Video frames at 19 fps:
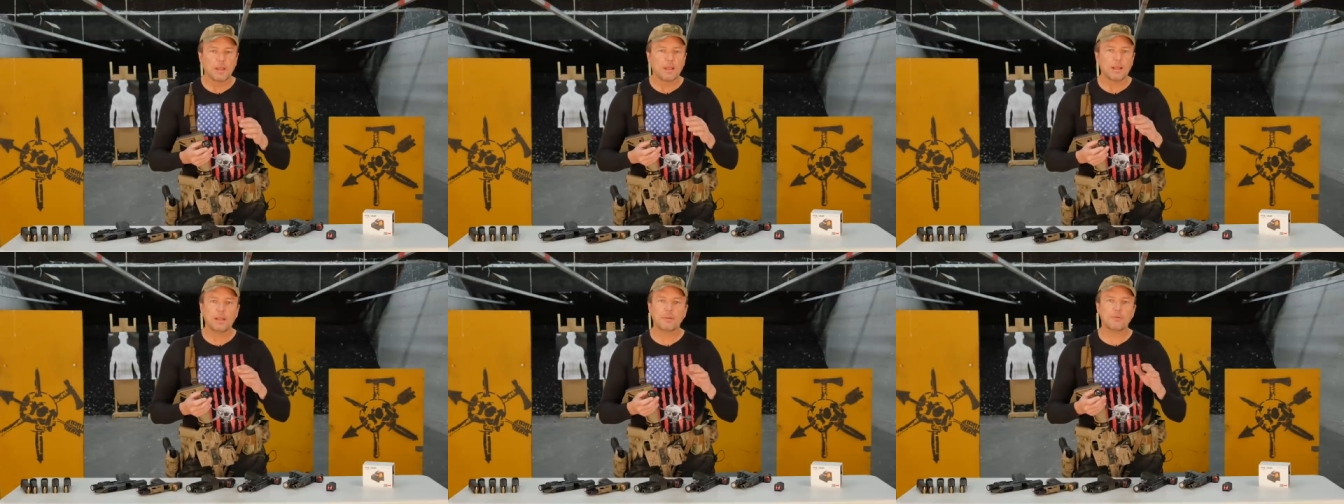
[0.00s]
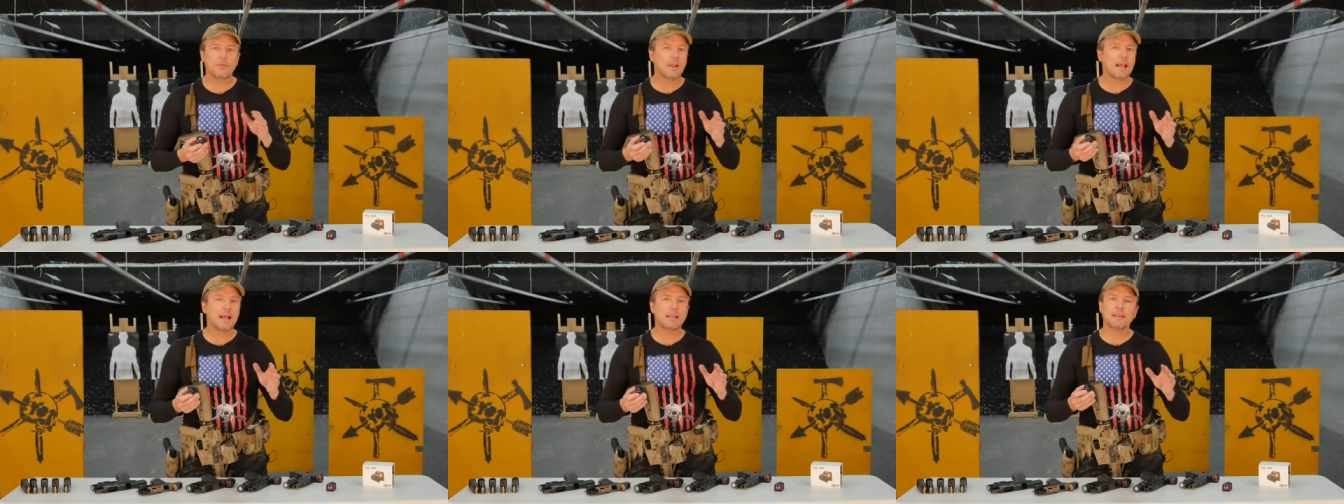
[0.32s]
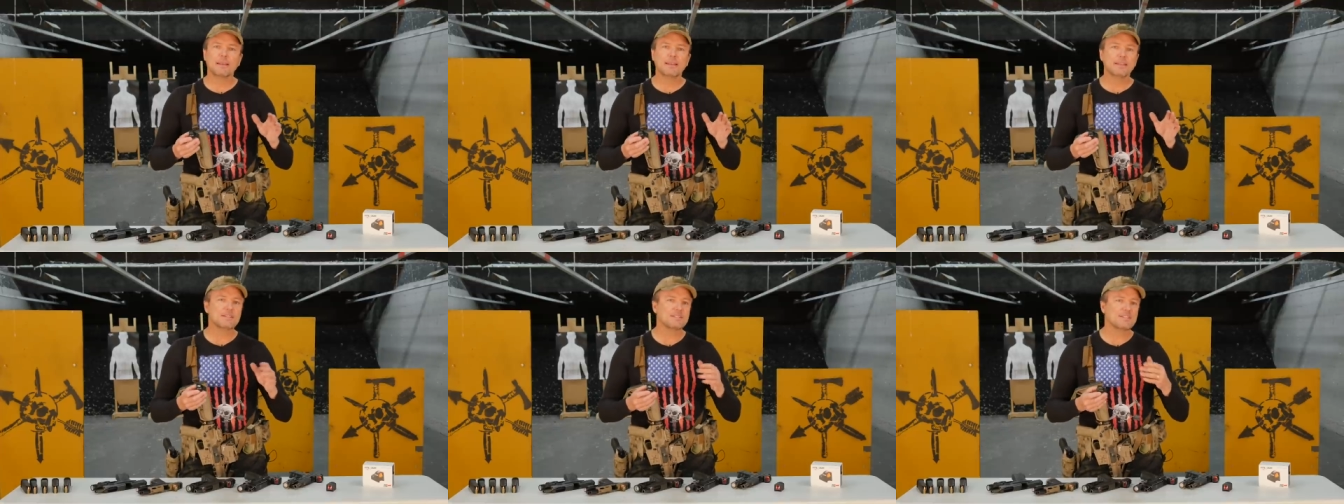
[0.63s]
Uh, the
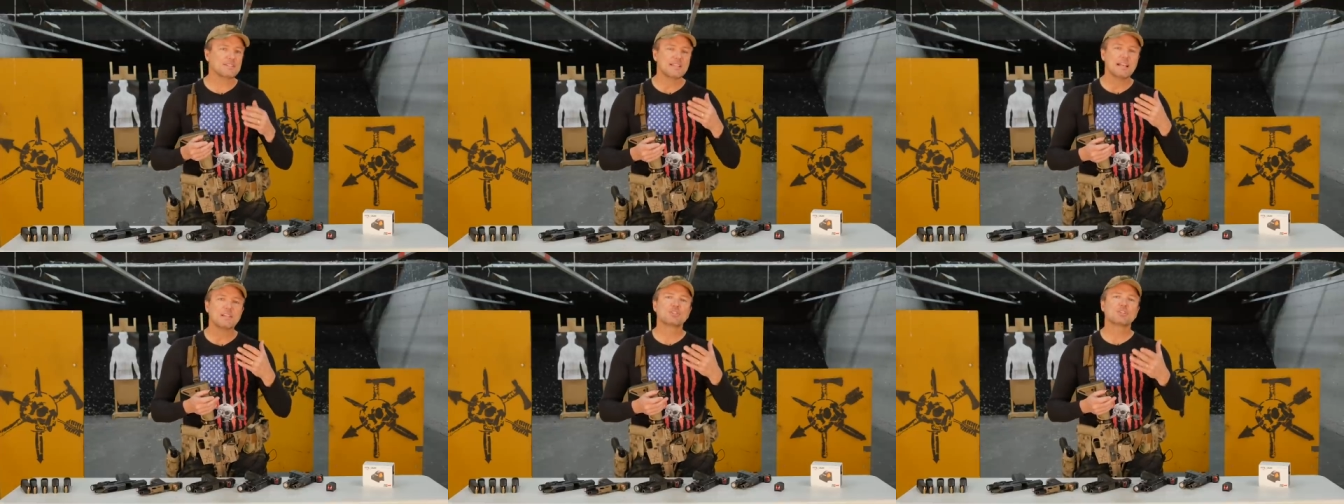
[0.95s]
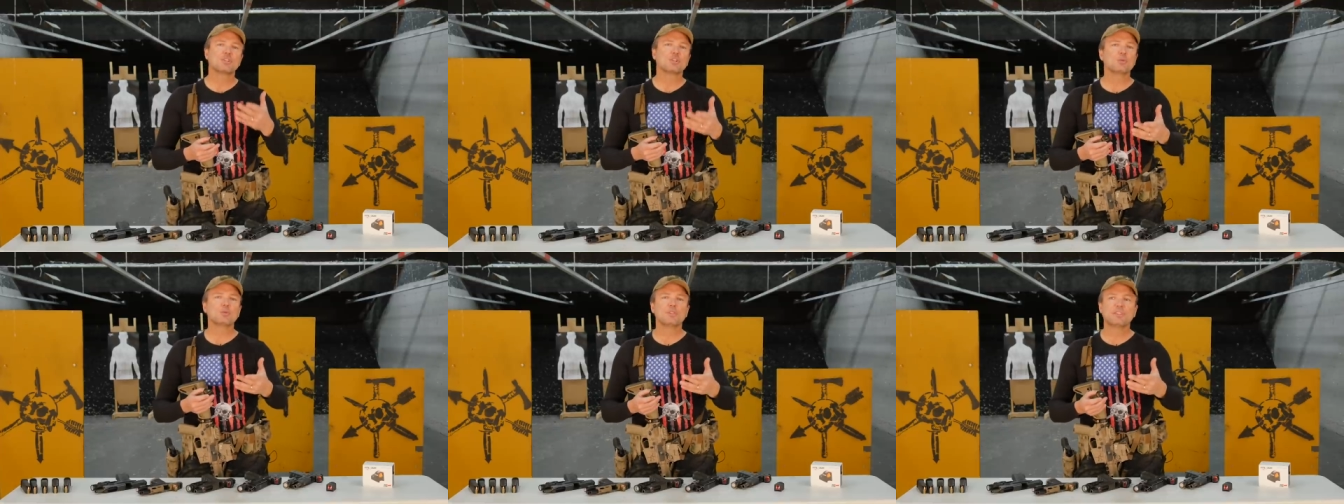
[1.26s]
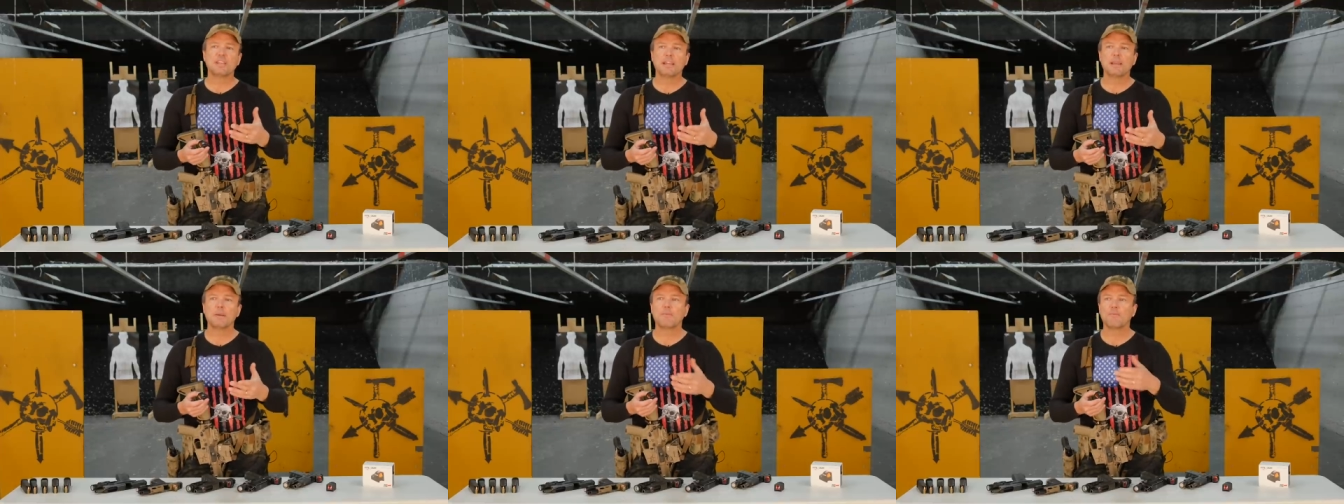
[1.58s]
reality is, is that's too
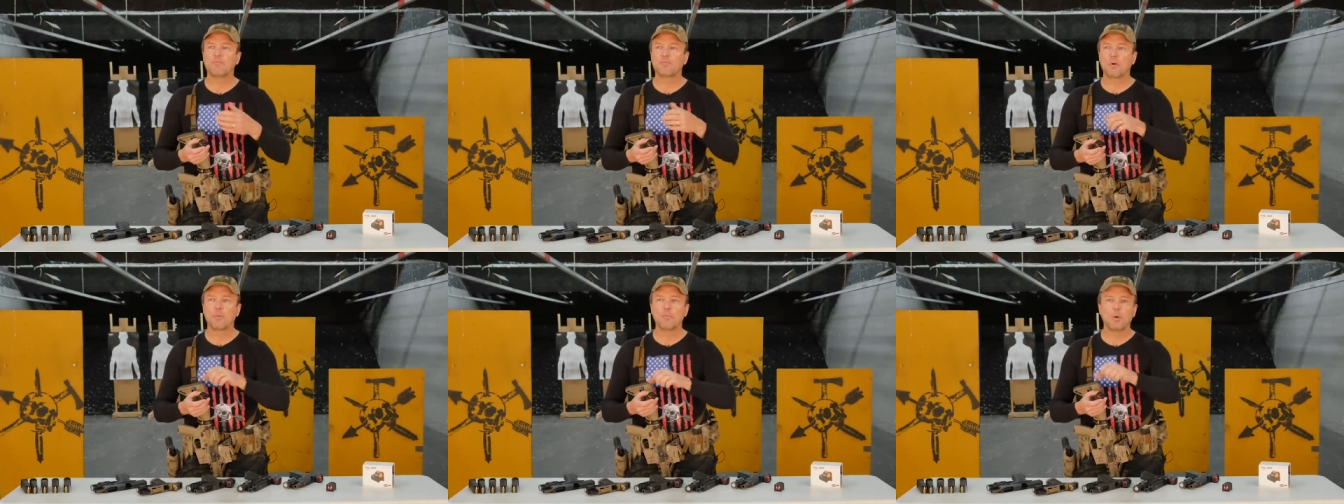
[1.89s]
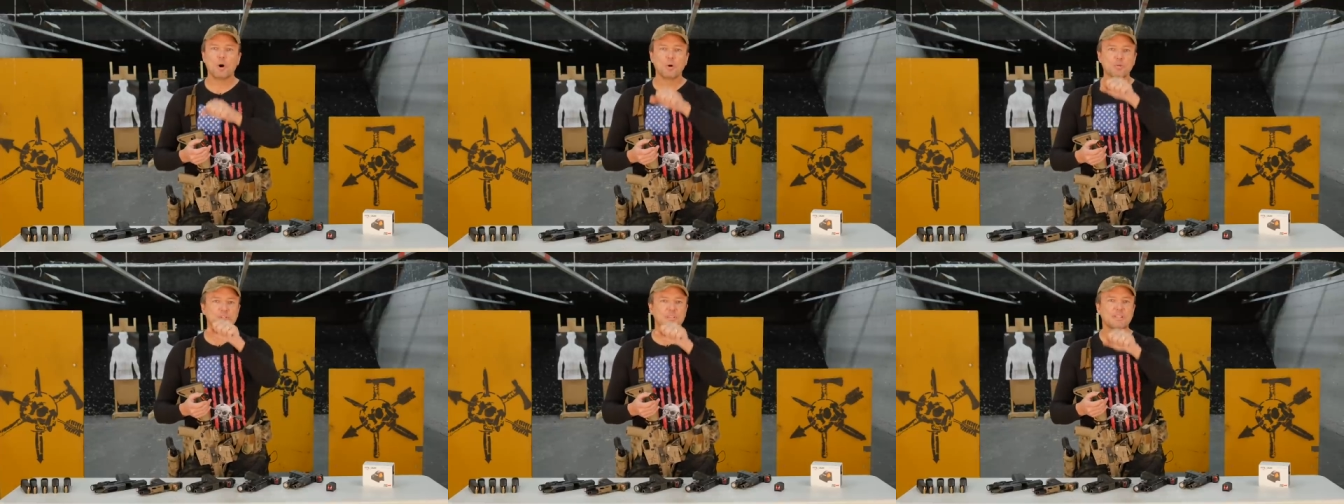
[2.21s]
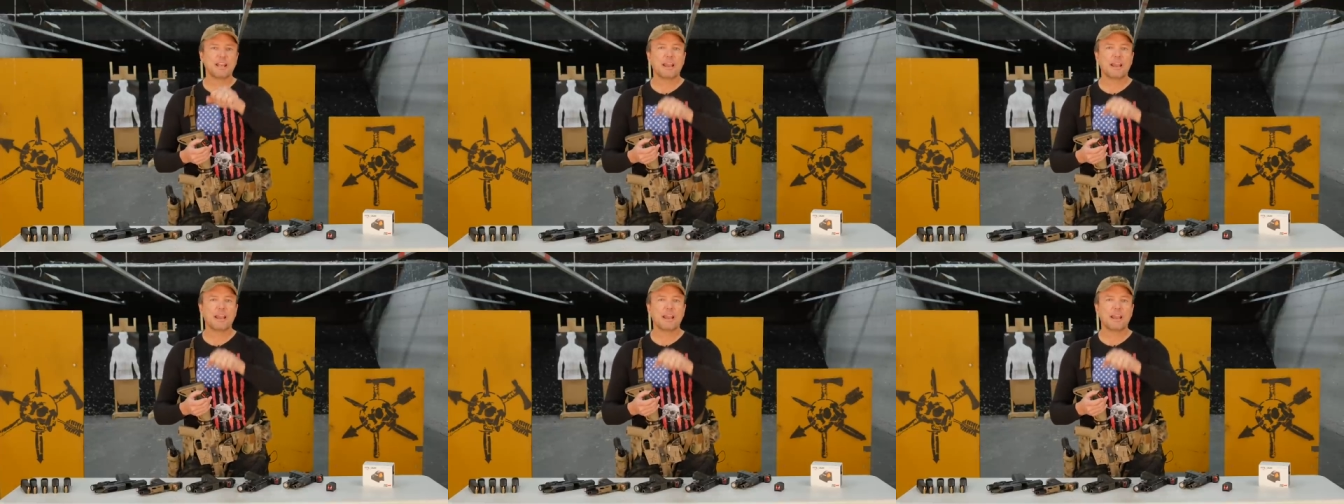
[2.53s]
dim for most